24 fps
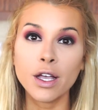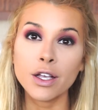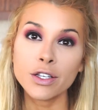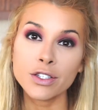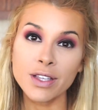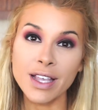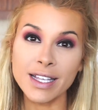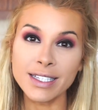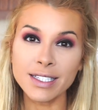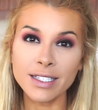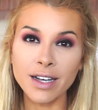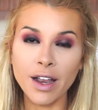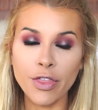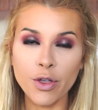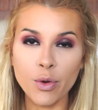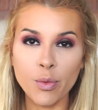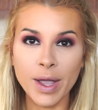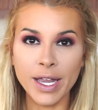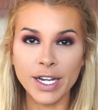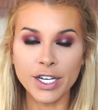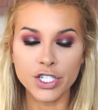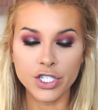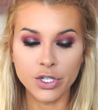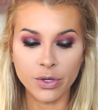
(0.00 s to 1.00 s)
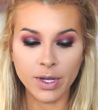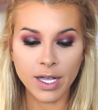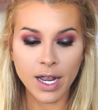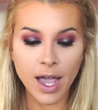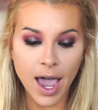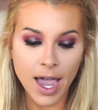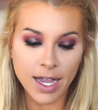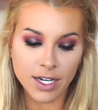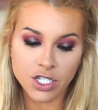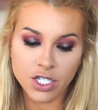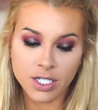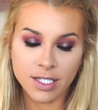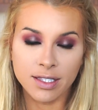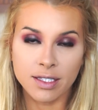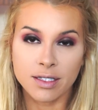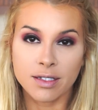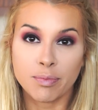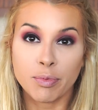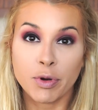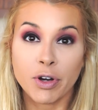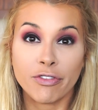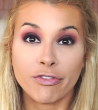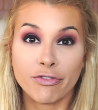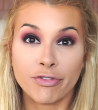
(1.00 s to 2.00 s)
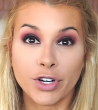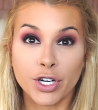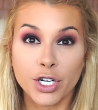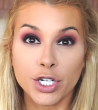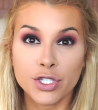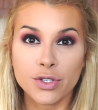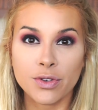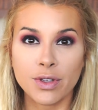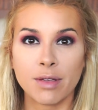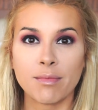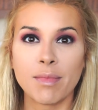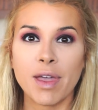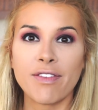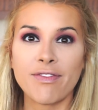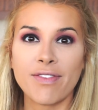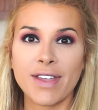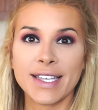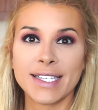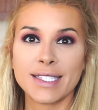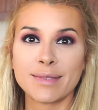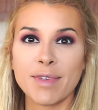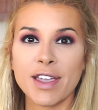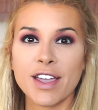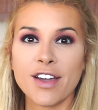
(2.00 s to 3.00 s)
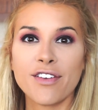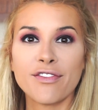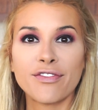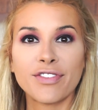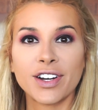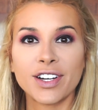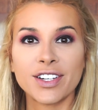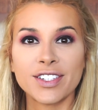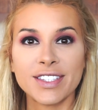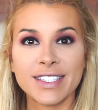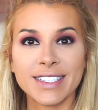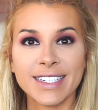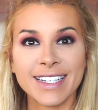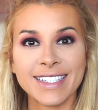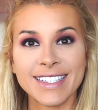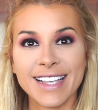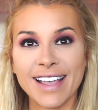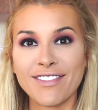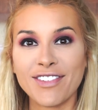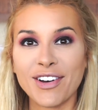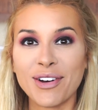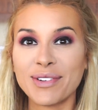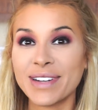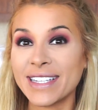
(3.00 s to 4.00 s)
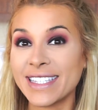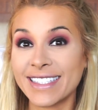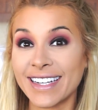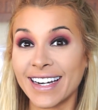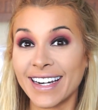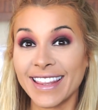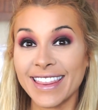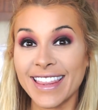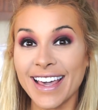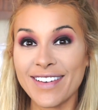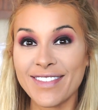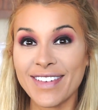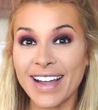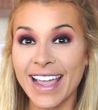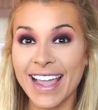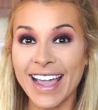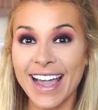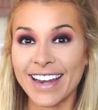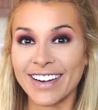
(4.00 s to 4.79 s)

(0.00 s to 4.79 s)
So that's another way to do it. I just prefer doing my face makeup first because I've always done it that way.